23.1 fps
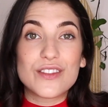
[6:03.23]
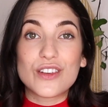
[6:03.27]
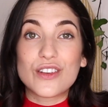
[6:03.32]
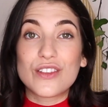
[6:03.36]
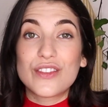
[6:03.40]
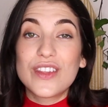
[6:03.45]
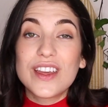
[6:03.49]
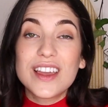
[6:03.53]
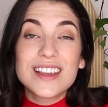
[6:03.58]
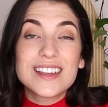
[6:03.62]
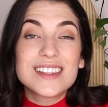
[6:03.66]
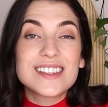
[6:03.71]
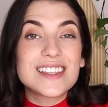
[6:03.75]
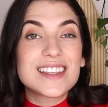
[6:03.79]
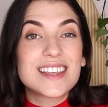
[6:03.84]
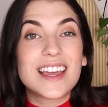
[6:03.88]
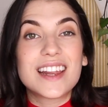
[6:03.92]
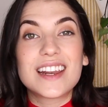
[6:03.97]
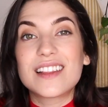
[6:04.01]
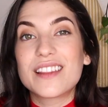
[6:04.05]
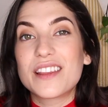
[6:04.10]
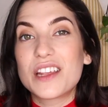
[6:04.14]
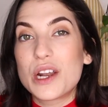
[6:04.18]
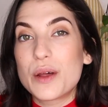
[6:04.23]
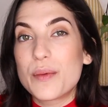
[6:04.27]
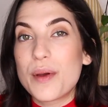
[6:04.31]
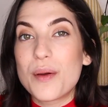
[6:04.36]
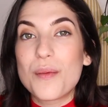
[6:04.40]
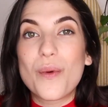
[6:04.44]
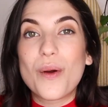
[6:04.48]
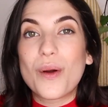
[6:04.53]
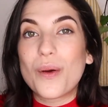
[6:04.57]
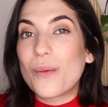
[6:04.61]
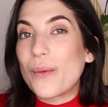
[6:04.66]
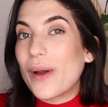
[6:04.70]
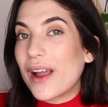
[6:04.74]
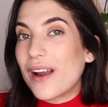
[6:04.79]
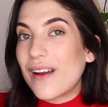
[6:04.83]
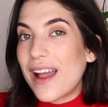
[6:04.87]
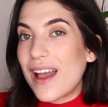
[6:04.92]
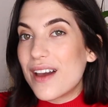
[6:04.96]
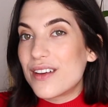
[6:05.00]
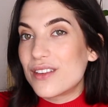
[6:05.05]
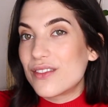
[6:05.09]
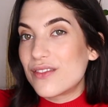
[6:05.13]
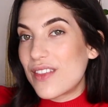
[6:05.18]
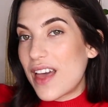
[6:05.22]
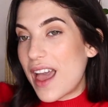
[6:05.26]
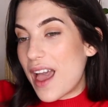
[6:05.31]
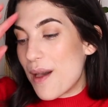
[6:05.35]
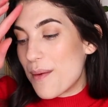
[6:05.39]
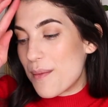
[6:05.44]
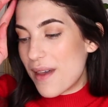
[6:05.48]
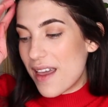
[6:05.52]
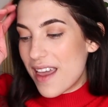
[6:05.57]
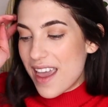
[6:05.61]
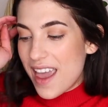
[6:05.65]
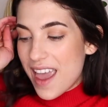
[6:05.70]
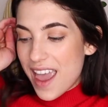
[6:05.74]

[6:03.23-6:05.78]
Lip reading: your things and get a little bit more wear out of them.